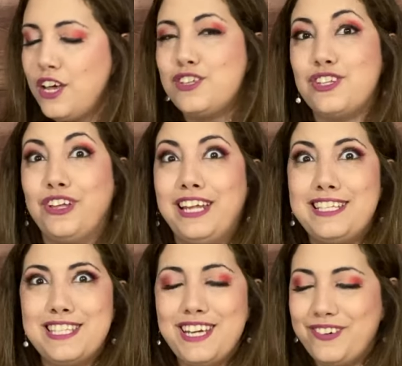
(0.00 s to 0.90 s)
So
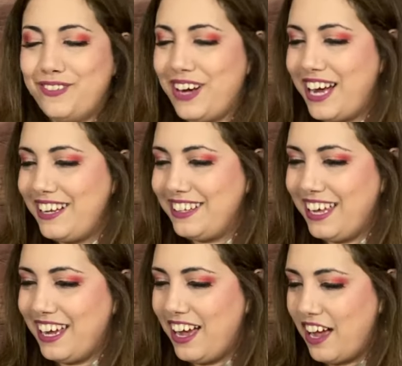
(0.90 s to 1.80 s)
let's see what
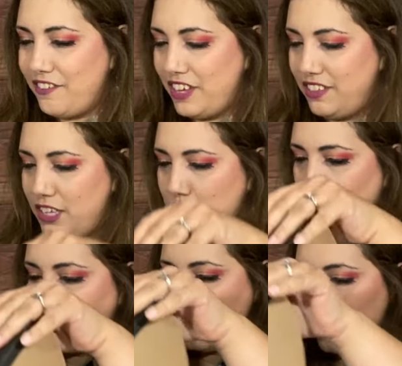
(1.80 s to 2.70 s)
they have in this
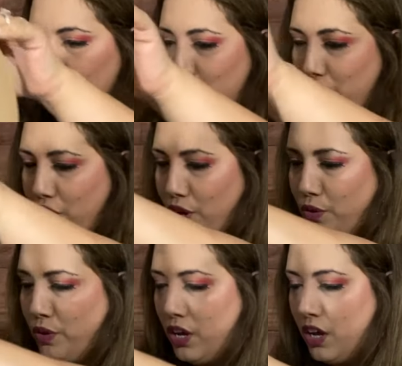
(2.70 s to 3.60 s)
box. I don't
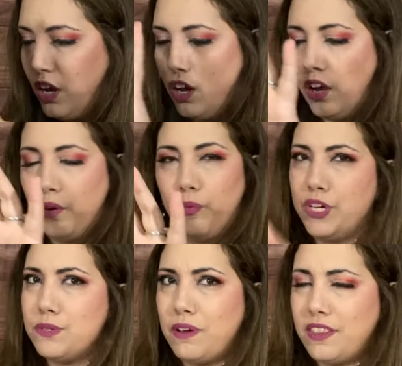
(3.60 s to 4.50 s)
know
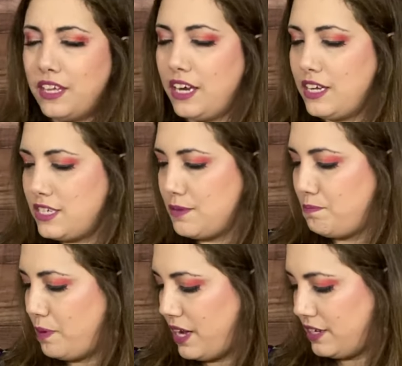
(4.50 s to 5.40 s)
which month it is,
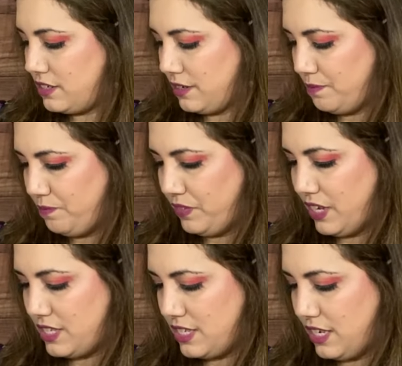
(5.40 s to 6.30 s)
but
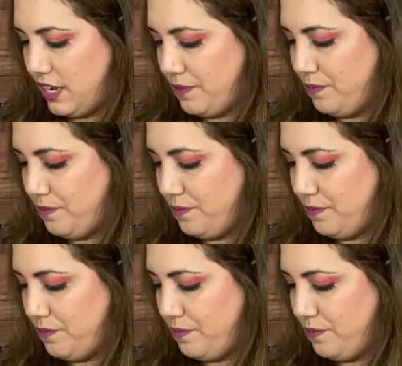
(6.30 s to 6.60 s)
let's see.